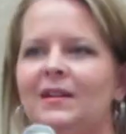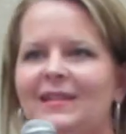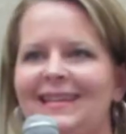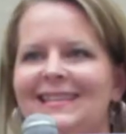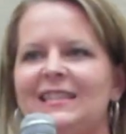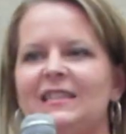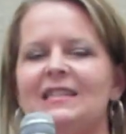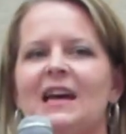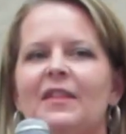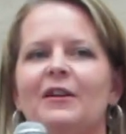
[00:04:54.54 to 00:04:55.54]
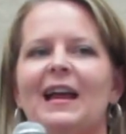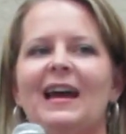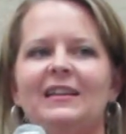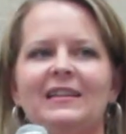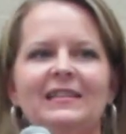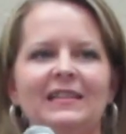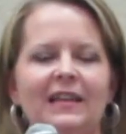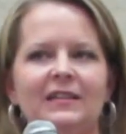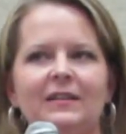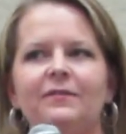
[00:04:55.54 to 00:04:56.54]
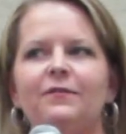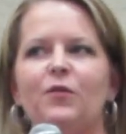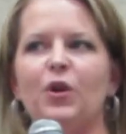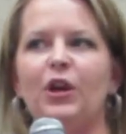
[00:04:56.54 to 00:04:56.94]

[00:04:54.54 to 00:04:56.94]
This is another added incentive for